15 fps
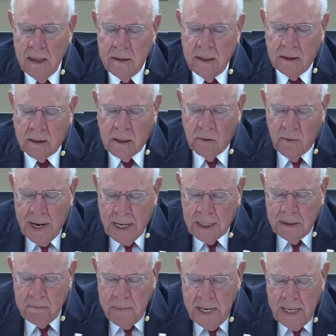The
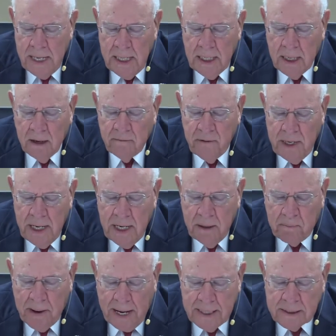correct meaning of any
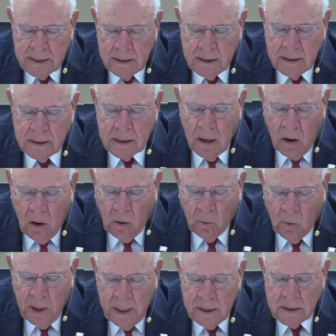passage is
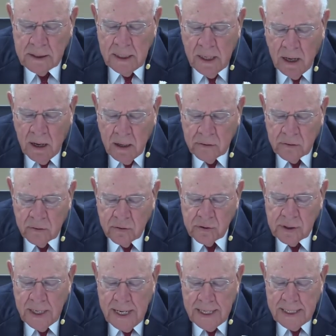always the
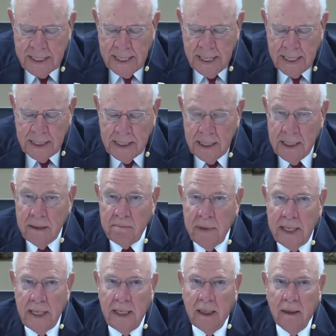author's intended
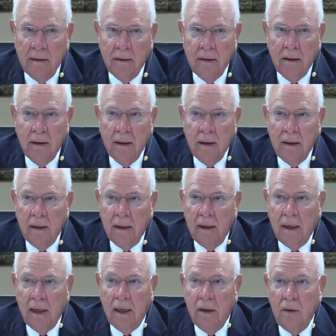meaning.
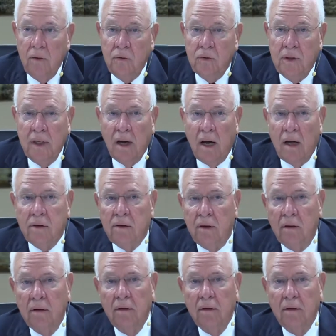And who's the author?